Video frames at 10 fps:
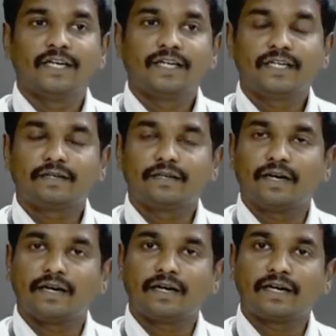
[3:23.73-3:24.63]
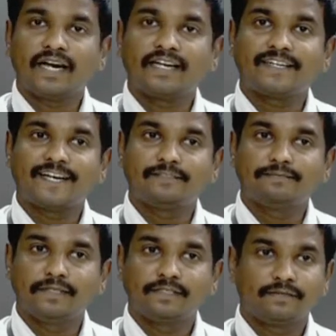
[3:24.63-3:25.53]
it can
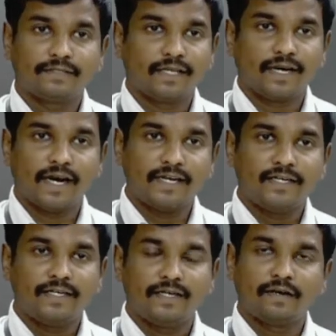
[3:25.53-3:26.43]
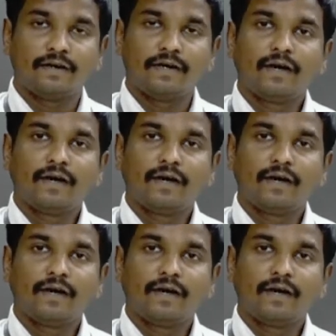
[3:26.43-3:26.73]
transmit with the high